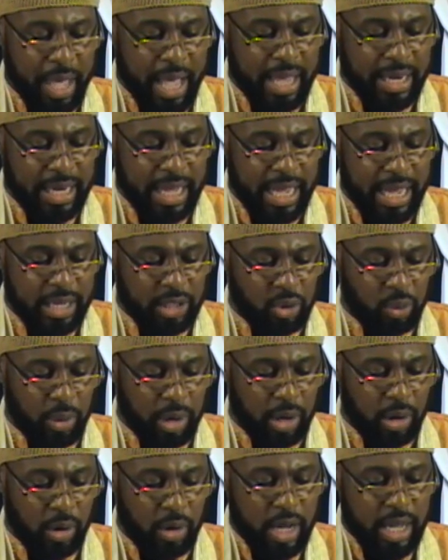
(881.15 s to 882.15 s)
and
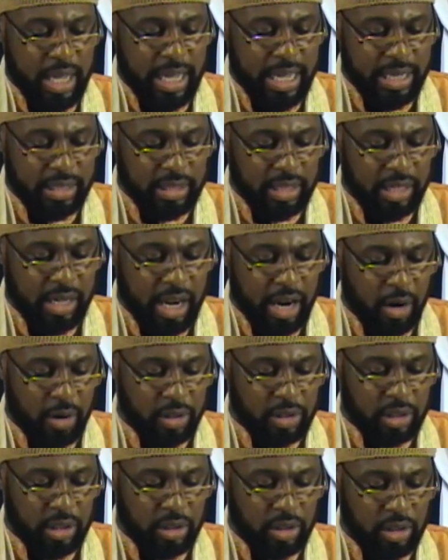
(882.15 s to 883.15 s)
Israel his
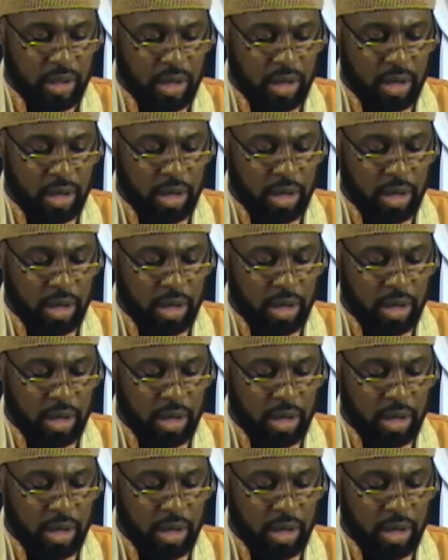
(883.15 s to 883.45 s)
inheritance.